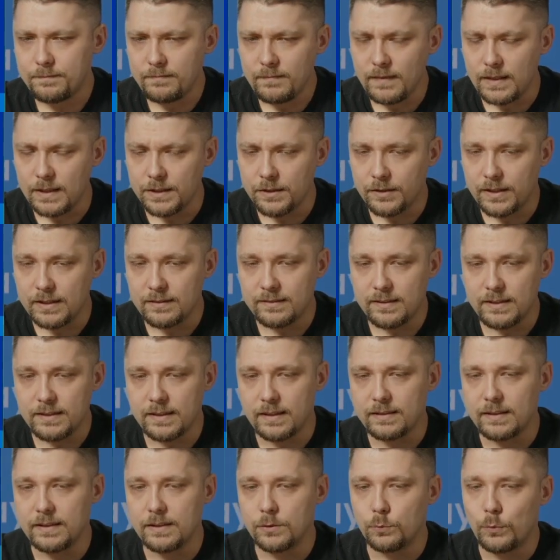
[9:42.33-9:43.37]
you can see
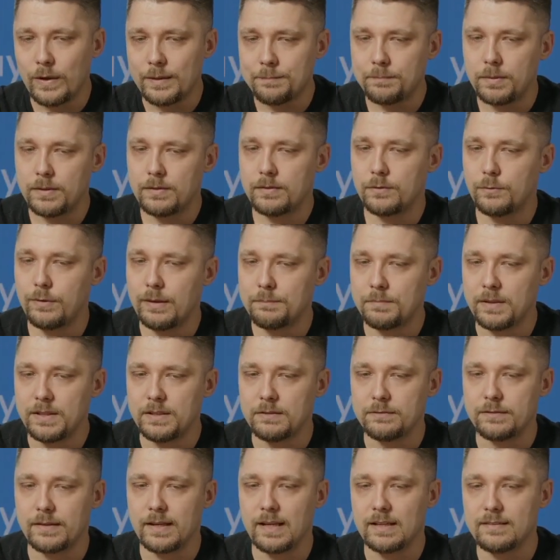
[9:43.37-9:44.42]
that in
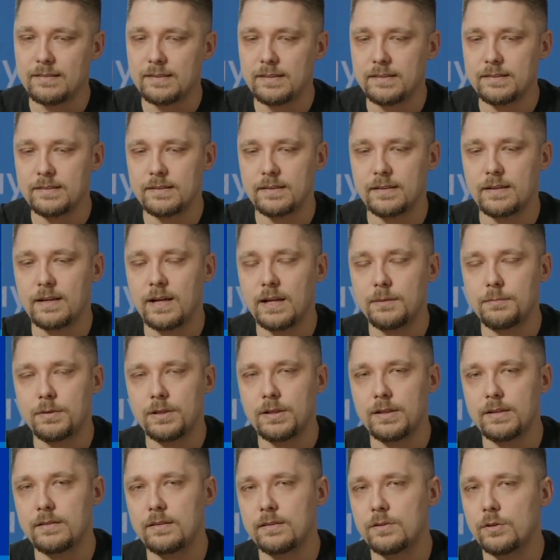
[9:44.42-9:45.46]
webinf classes
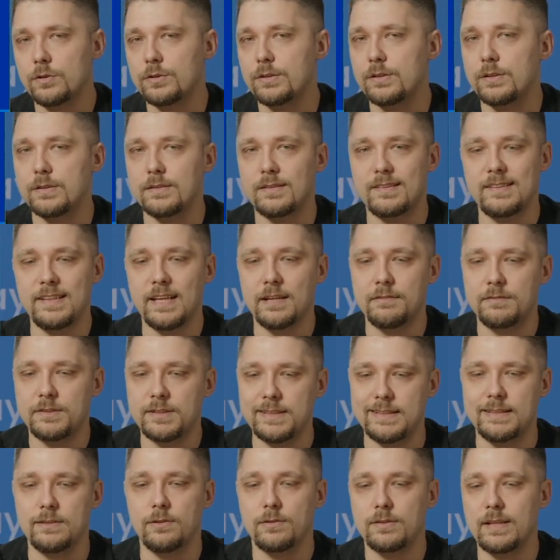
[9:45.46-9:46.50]

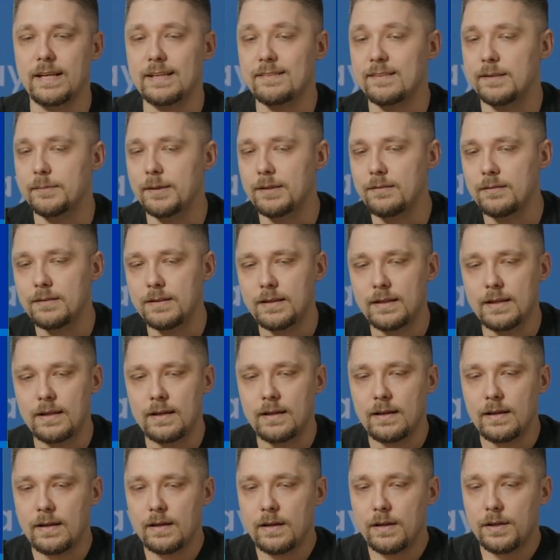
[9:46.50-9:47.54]
hibernate.cfg.xml,
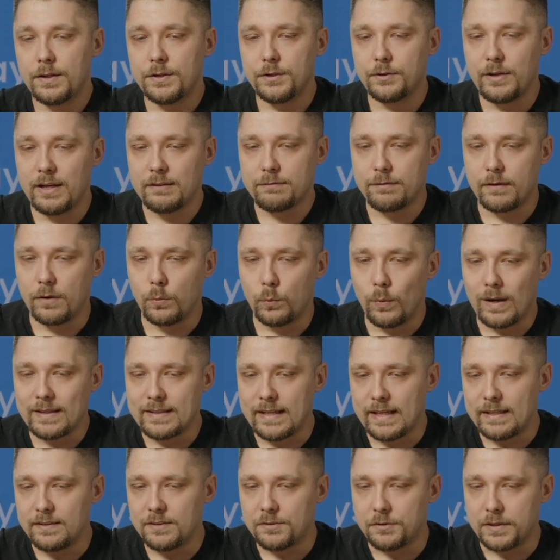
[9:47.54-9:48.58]
you have one
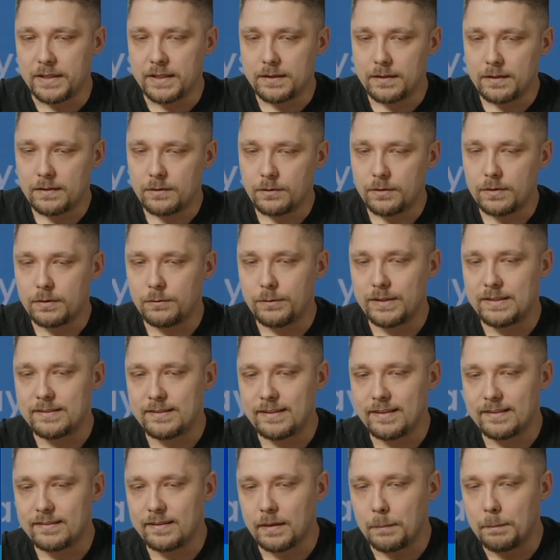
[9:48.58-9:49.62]
entry which
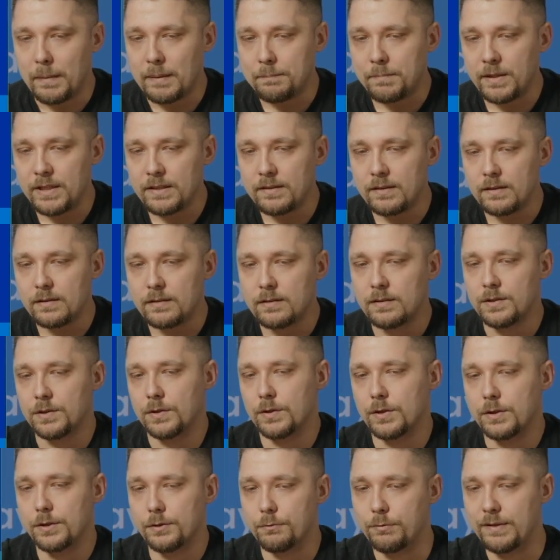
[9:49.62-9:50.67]
says mapping,
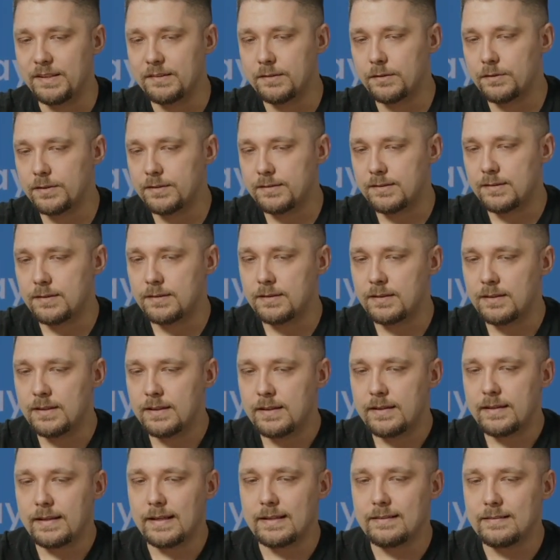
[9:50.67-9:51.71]
resource,
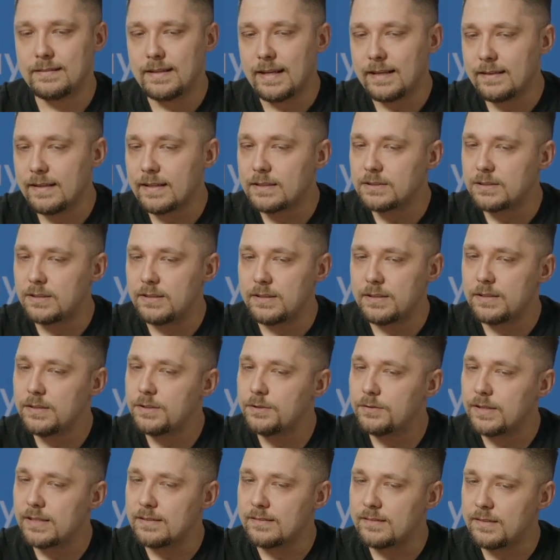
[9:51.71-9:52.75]
and then actually you
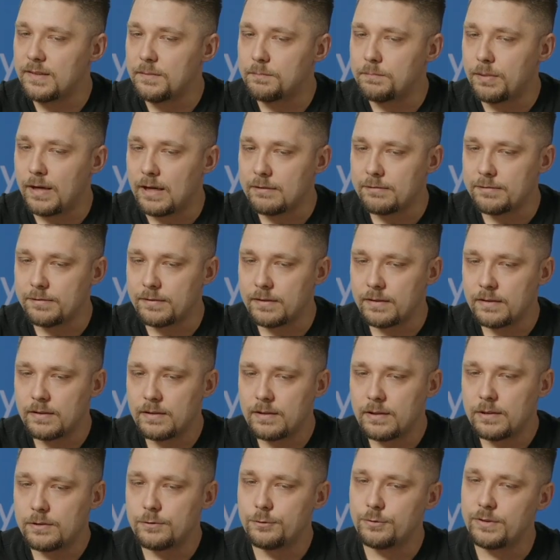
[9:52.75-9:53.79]
can see path
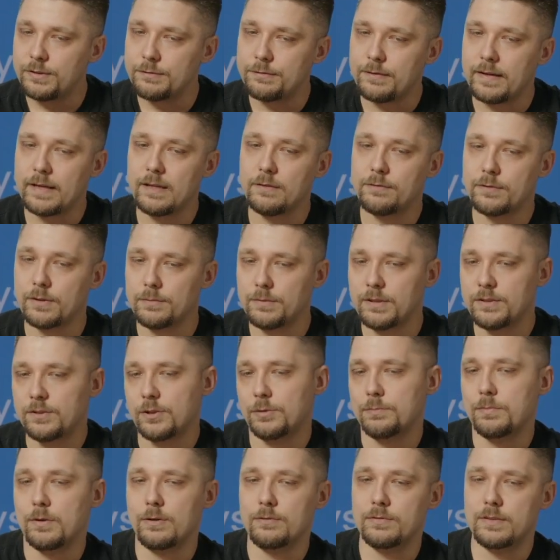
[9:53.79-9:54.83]
to the file from the
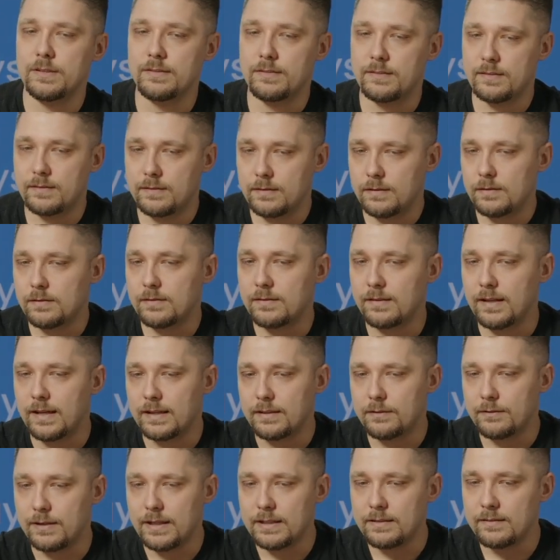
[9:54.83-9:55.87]
top of this
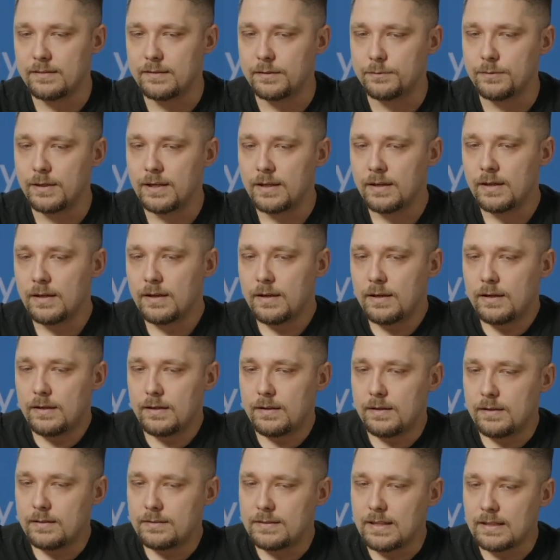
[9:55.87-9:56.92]
slide, right? So
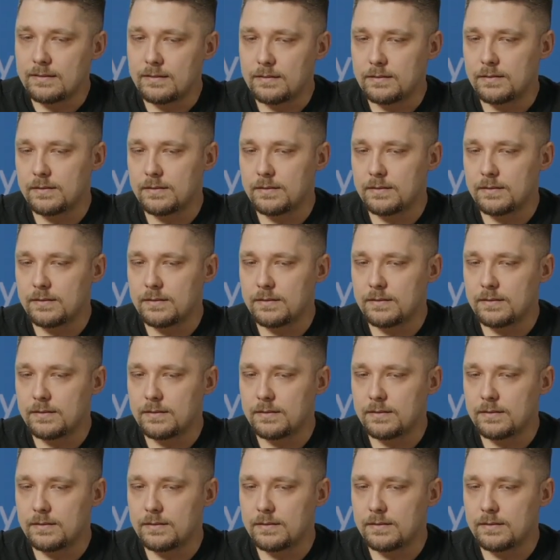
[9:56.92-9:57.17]
that